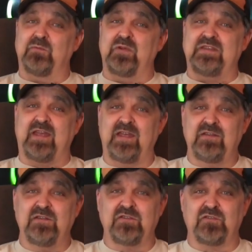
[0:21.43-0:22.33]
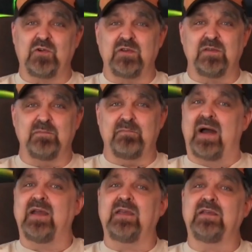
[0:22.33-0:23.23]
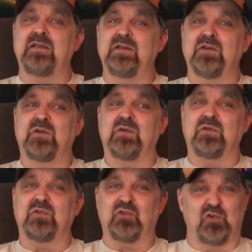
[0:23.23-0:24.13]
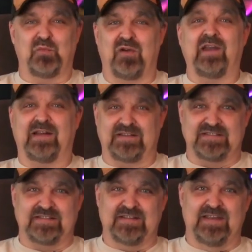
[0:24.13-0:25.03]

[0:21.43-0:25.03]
we tend to start buying new products.